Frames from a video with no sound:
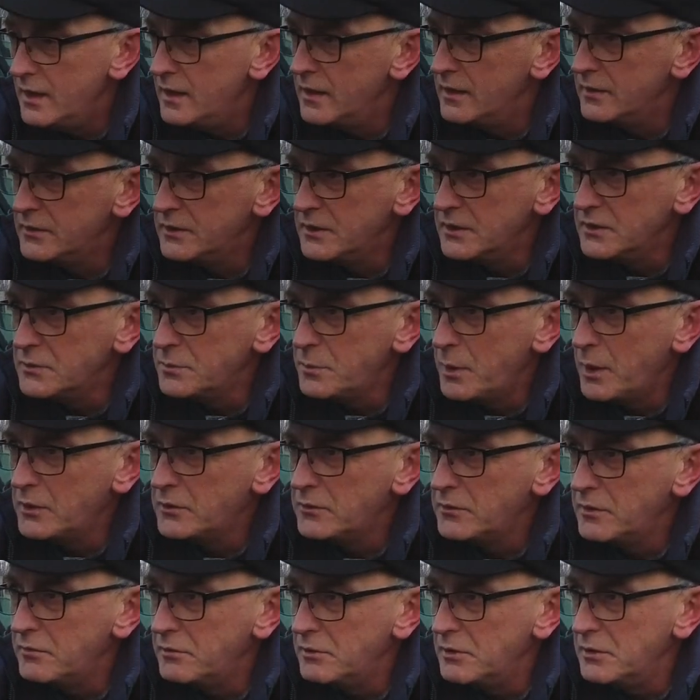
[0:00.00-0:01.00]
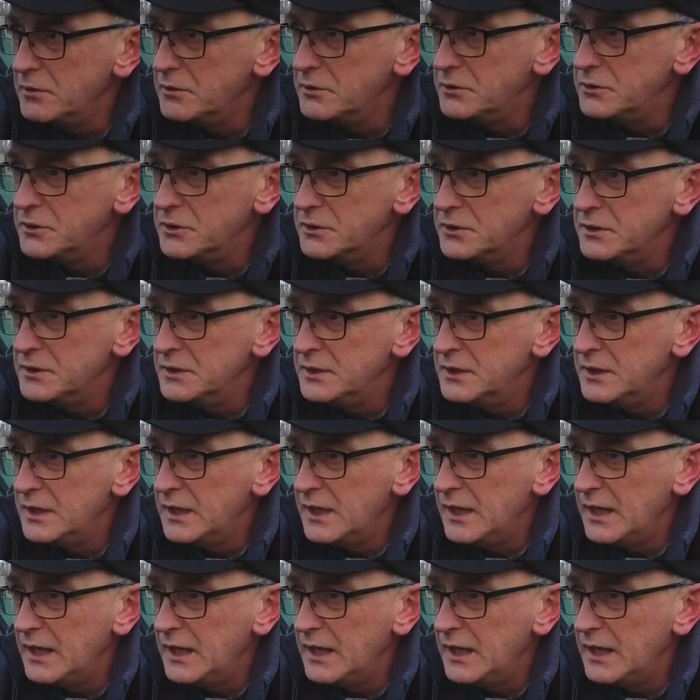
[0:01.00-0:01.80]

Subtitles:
is it Tomato Revolution,